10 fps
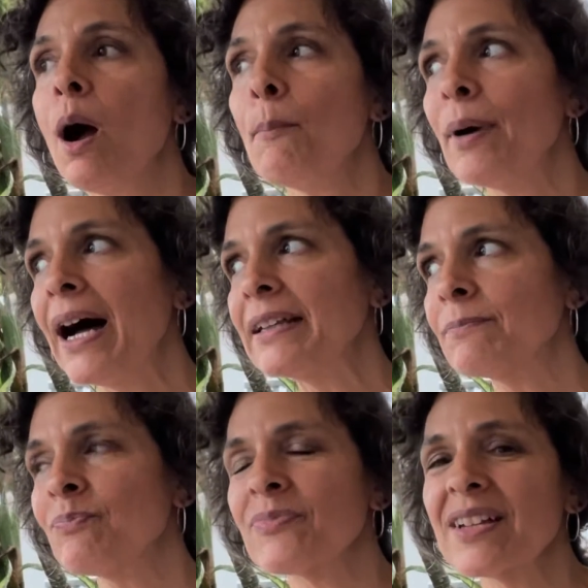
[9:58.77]
but
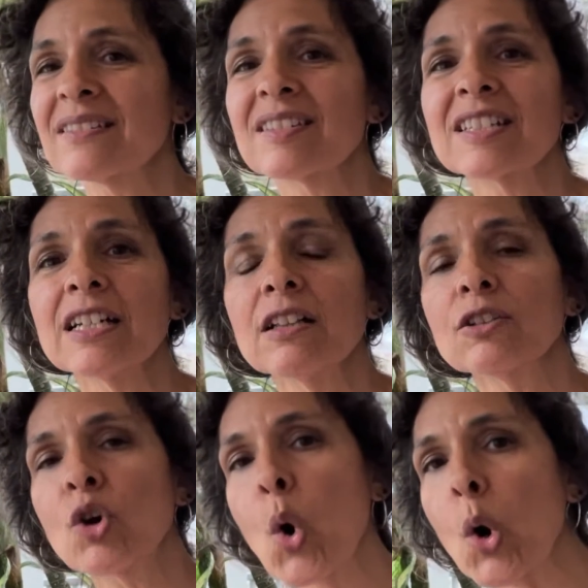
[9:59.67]
it's still
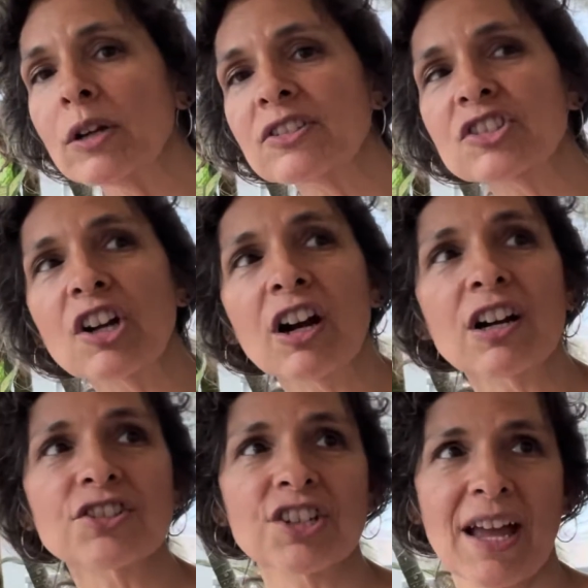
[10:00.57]

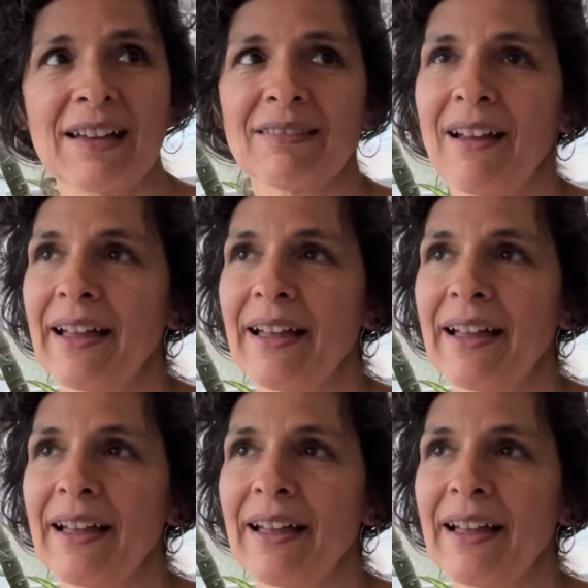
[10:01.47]
cornstarch and